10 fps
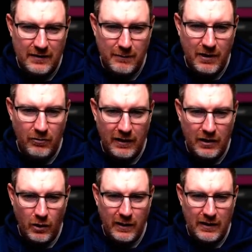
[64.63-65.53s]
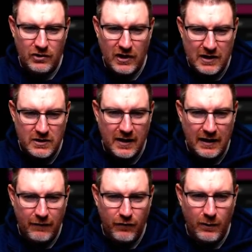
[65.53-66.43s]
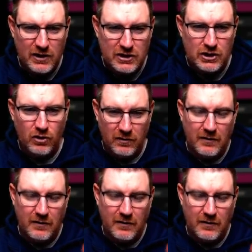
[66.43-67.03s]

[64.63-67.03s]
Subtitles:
to manually go in and change that if you are just using